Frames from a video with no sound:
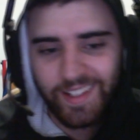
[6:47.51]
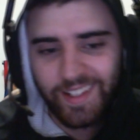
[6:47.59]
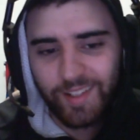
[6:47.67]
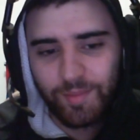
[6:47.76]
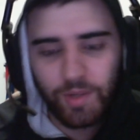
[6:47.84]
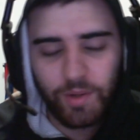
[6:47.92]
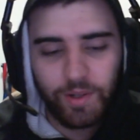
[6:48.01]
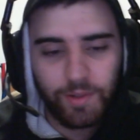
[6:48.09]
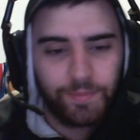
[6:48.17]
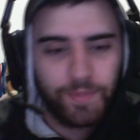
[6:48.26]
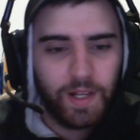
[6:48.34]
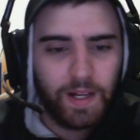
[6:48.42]
But real.
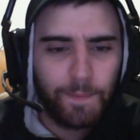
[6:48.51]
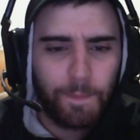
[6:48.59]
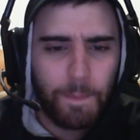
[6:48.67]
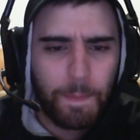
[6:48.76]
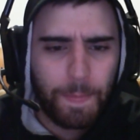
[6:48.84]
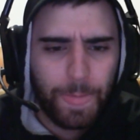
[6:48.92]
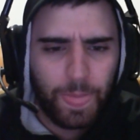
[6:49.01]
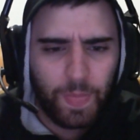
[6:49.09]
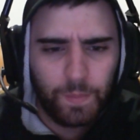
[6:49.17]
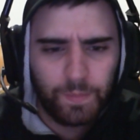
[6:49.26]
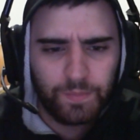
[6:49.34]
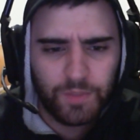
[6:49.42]

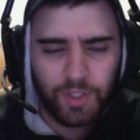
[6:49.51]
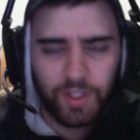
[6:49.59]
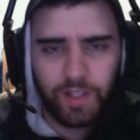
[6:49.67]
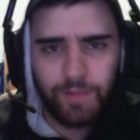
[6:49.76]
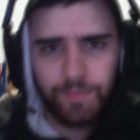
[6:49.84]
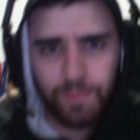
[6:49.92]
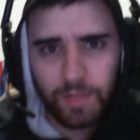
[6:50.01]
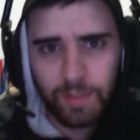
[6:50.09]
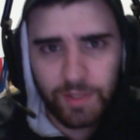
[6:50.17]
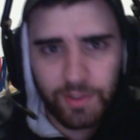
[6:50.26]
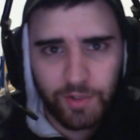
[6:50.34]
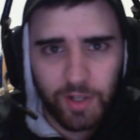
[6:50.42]
So yeah, I'm gonna
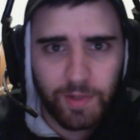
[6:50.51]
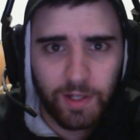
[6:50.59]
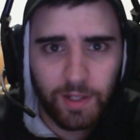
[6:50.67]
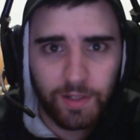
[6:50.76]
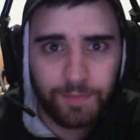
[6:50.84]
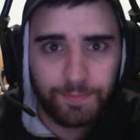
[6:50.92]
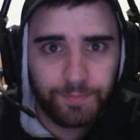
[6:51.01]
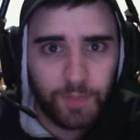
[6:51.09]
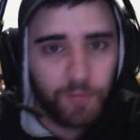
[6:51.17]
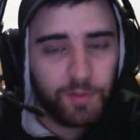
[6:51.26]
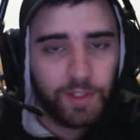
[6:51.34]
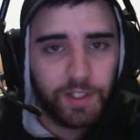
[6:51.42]
be streaming a lot.
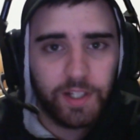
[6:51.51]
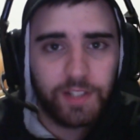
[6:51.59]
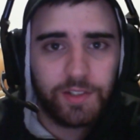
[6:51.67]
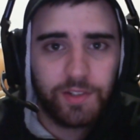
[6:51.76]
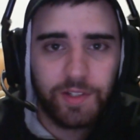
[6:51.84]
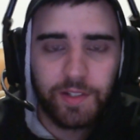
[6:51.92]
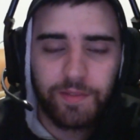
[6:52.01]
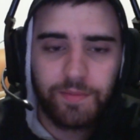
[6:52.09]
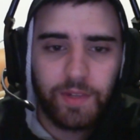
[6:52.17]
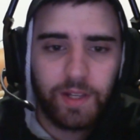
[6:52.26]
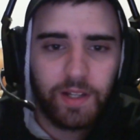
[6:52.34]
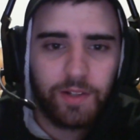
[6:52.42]
Hopefully you guys tune in.
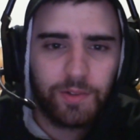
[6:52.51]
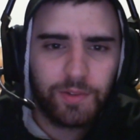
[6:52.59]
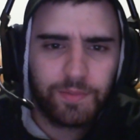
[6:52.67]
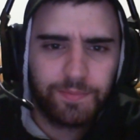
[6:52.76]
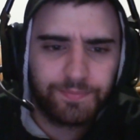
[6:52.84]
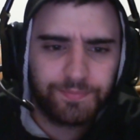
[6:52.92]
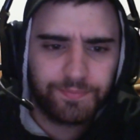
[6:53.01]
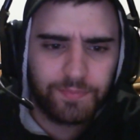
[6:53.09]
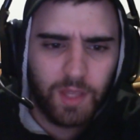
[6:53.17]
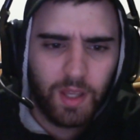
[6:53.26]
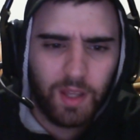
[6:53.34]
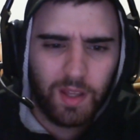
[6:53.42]
I'll
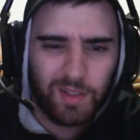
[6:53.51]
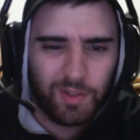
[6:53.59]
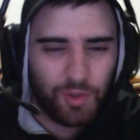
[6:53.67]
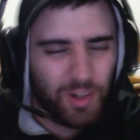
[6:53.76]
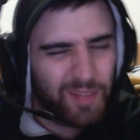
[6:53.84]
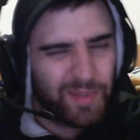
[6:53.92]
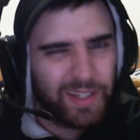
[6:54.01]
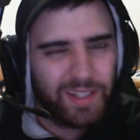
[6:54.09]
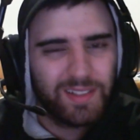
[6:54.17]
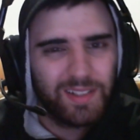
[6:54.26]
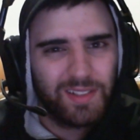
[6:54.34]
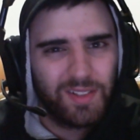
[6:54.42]
try to make a
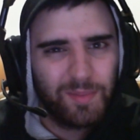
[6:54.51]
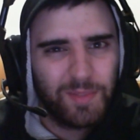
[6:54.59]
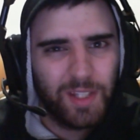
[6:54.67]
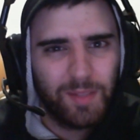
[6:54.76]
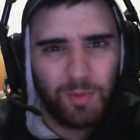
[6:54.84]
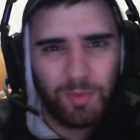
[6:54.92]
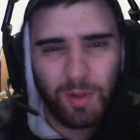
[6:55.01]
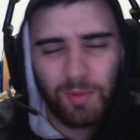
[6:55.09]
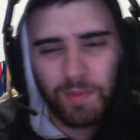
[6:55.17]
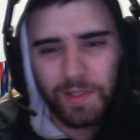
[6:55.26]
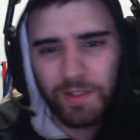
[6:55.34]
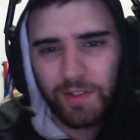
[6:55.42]
set timetable.
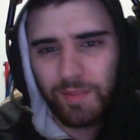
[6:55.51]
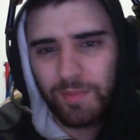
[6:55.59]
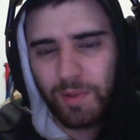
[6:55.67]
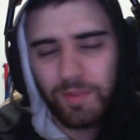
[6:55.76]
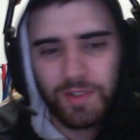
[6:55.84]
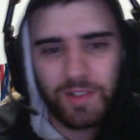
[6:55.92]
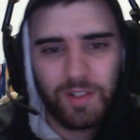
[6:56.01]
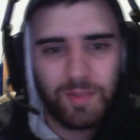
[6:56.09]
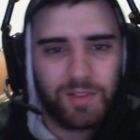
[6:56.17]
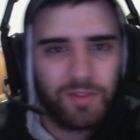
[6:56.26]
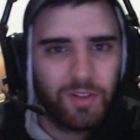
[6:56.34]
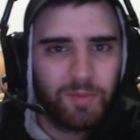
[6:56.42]
Probably not. I'm probably just gonna be
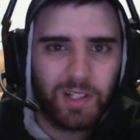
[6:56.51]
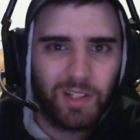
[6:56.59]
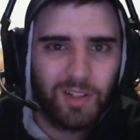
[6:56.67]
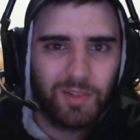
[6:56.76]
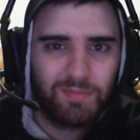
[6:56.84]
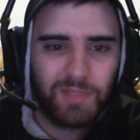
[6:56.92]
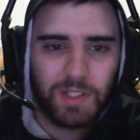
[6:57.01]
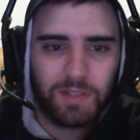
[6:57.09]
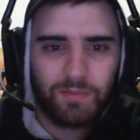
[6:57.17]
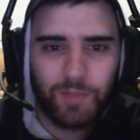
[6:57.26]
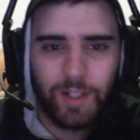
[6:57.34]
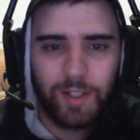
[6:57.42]
streaming a lot, like
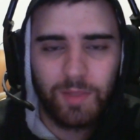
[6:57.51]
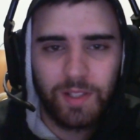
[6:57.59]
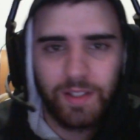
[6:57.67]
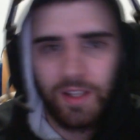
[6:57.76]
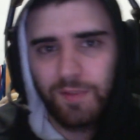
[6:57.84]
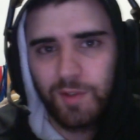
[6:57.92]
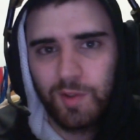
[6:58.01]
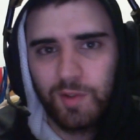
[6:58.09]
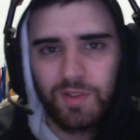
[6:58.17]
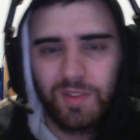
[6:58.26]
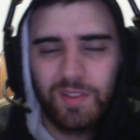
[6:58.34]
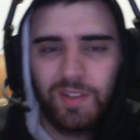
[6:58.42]
randomly in the
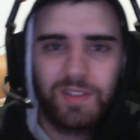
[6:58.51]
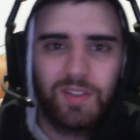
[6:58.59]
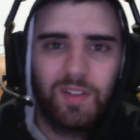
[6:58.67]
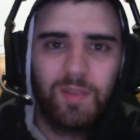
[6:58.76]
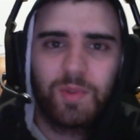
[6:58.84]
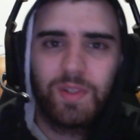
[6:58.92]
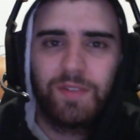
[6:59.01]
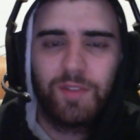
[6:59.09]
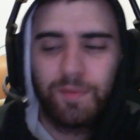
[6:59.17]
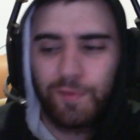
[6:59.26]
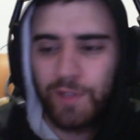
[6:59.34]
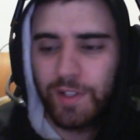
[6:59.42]
afternoons or the night times, whenever
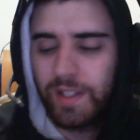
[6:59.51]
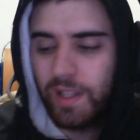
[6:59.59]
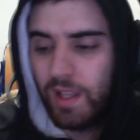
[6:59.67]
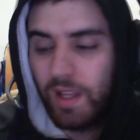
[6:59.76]
I'm free.